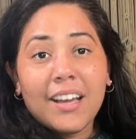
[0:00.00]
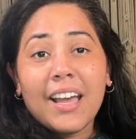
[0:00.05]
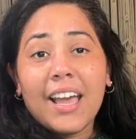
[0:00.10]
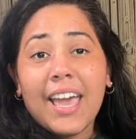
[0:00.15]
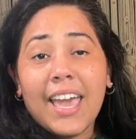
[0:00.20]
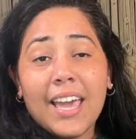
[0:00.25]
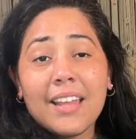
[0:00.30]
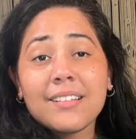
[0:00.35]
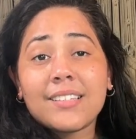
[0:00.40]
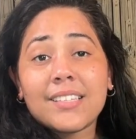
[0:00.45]

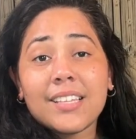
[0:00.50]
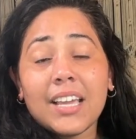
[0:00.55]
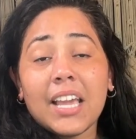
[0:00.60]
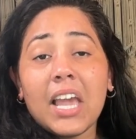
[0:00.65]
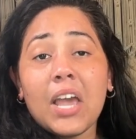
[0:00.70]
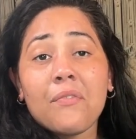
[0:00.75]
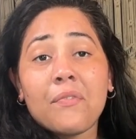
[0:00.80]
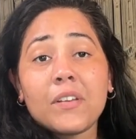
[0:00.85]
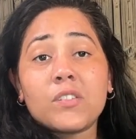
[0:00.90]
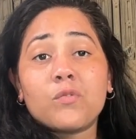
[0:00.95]
and see
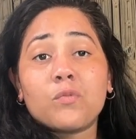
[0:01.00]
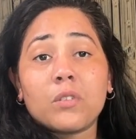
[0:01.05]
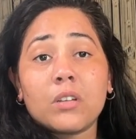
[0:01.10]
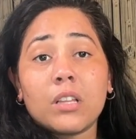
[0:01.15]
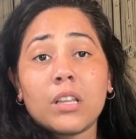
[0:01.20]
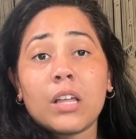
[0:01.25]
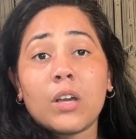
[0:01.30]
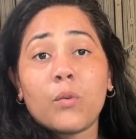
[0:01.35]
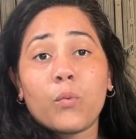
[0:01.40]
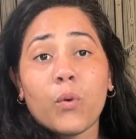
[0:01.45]
if it's
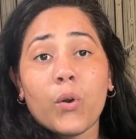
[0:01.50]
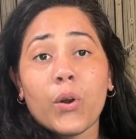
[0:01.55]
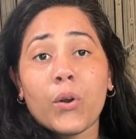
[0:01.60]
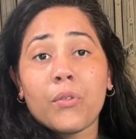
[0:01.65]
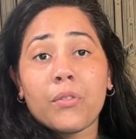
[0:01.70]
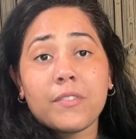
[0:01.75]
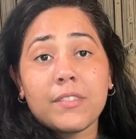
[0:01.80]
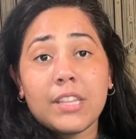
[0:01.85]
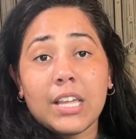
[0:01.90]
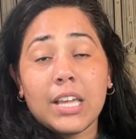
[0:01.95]
really
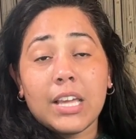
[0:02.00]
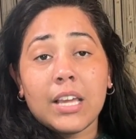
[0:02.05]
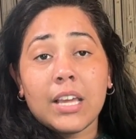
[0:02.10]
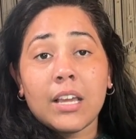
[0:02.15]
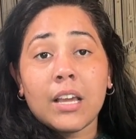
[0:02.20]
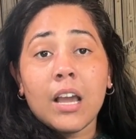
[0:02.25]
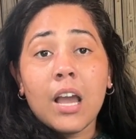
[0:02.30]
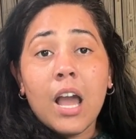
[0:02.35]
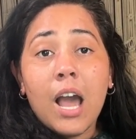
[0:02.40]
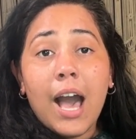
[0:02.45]
worth
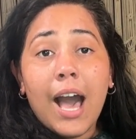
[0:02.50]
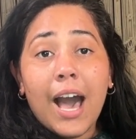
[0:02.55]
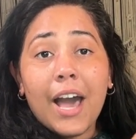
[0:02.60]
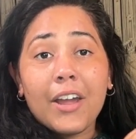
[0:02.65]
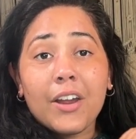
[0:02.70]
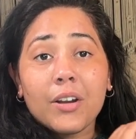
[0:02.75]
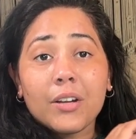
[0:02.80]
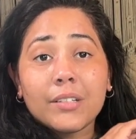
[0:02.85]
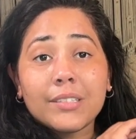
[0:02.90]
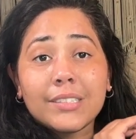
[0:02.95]
the
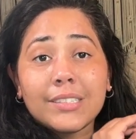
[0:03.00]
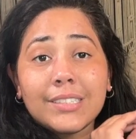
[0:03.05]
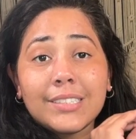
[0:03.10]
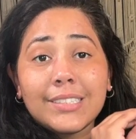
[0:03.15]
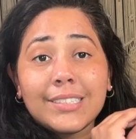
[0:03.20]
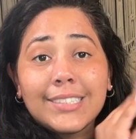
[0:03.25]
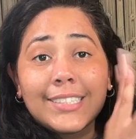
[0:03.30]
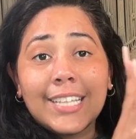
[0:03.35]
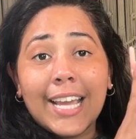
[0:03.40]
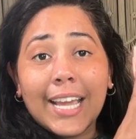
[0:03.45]
higher
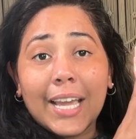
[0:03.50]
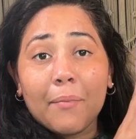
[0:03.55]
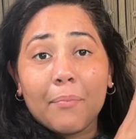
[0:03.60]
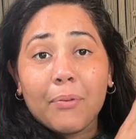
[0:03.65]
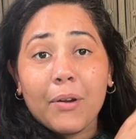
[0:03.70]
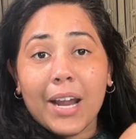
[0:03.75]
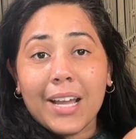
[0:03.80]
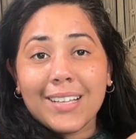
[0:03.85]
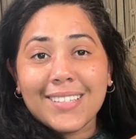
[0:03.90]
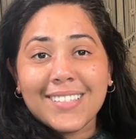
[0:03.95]
ticket
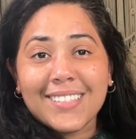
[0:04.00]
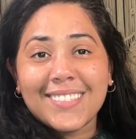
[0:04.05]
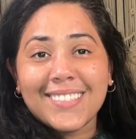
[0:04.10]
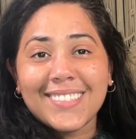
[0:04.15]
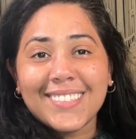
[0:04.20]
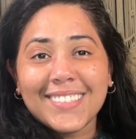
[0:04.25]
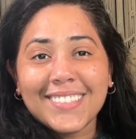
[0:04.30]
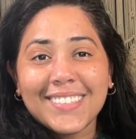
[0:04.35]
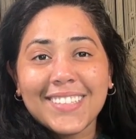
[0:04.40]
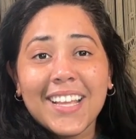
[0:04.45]
price.
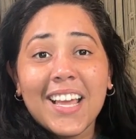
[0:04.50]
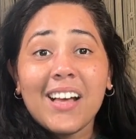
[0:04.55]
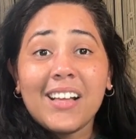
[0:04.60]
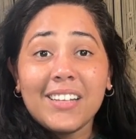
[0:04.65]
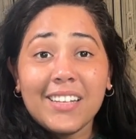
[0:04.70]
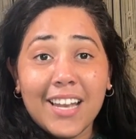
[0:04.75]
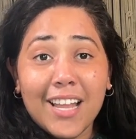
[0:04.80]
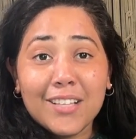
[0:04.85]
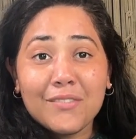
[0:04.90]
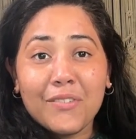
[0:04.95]

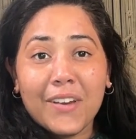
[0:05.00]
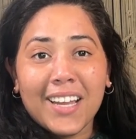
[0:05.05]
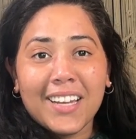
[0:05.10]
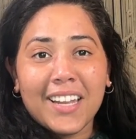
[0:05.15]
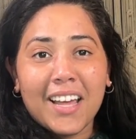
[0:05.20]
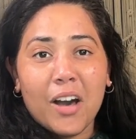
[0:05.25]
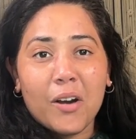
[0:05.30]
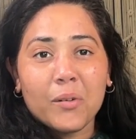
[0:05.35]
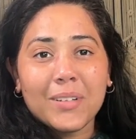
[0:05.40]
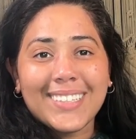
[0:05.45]
Let's
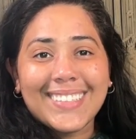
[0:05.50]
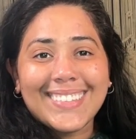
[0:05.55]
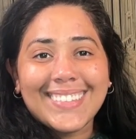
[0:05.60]
find out.